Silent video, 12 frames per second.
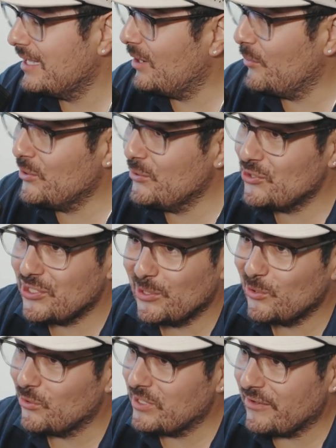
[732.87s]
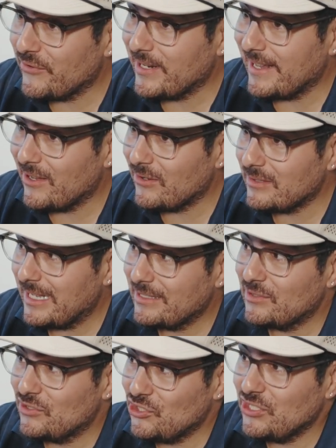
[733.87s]
and we do shit a little different now. Like
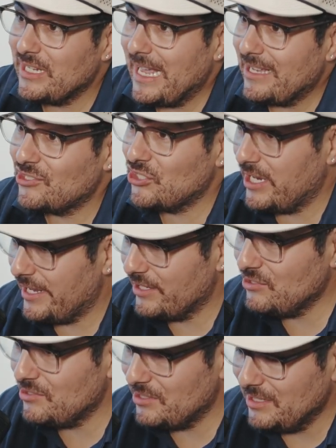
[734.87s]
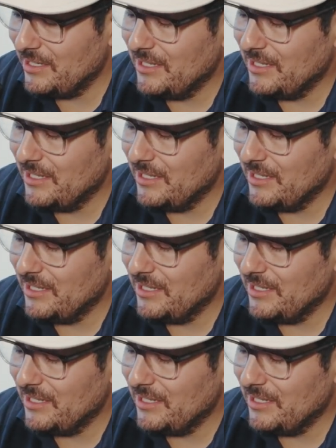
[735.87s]
shit has changed